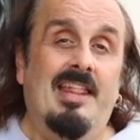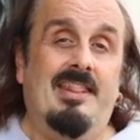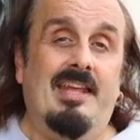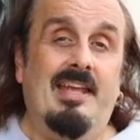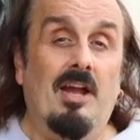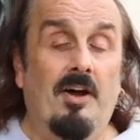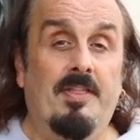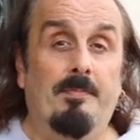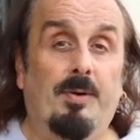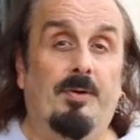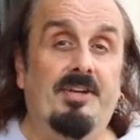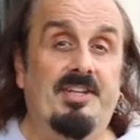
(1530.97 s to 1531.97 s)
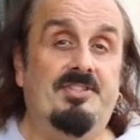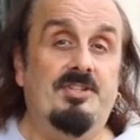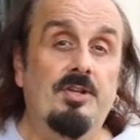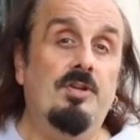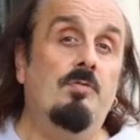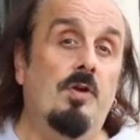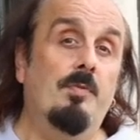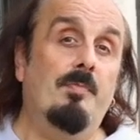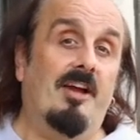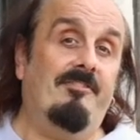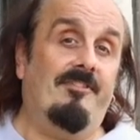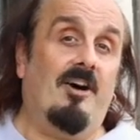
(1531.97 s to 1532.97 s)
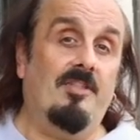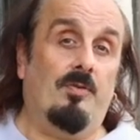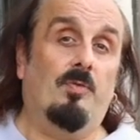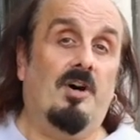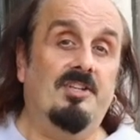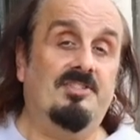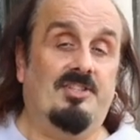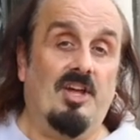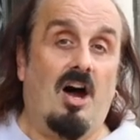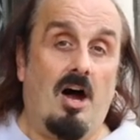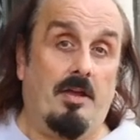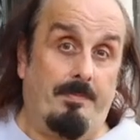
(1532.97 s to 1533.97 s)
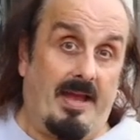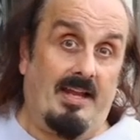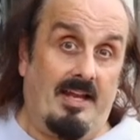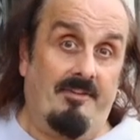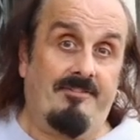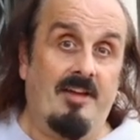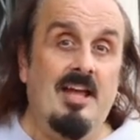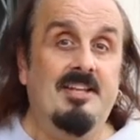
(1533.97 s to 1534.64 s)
The other boys knew who my father was, the High Bailiff,